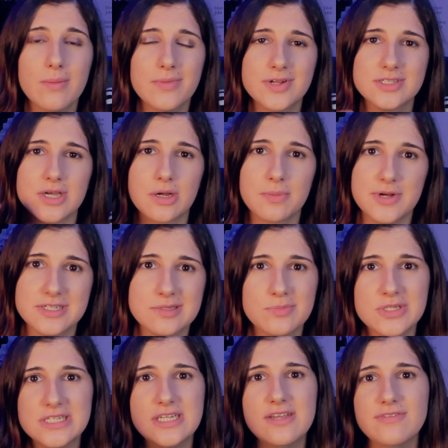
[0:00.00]
I'm gonna talk about
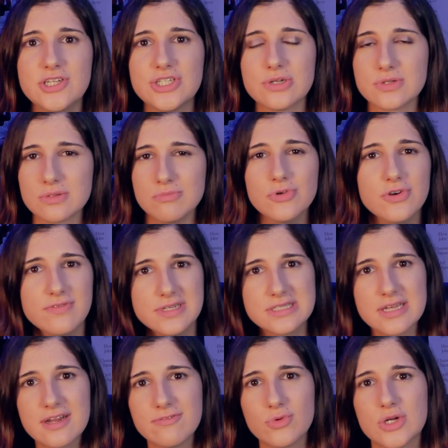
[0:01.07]
some of the TV shows and movies
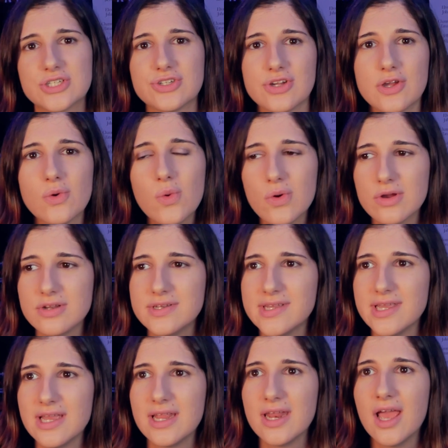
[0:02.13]
that I've watched during
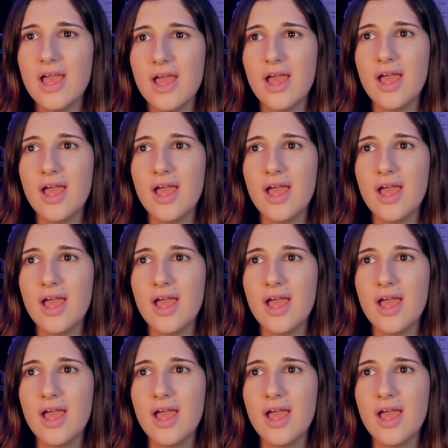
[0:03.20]
quarantine